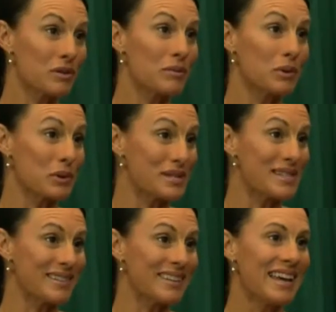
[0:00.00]

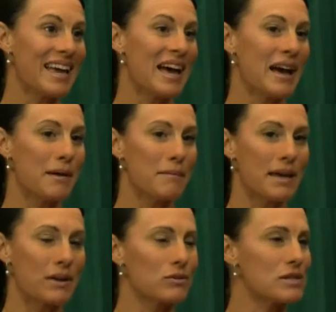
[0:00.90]
person,
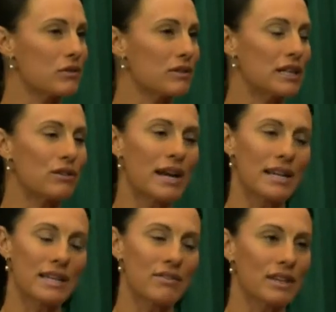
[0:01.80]
and also really great
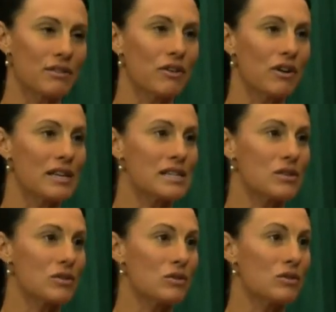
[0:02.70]
at giving advice
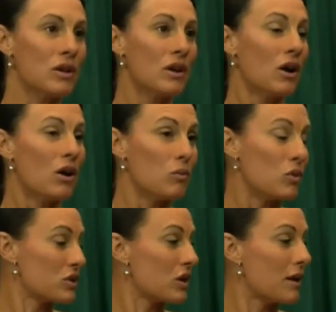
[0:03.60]
on
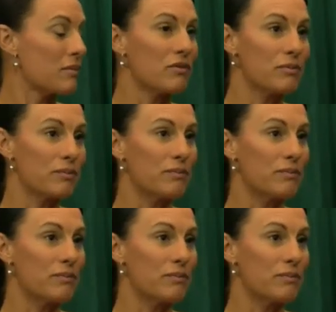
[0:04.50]
what type of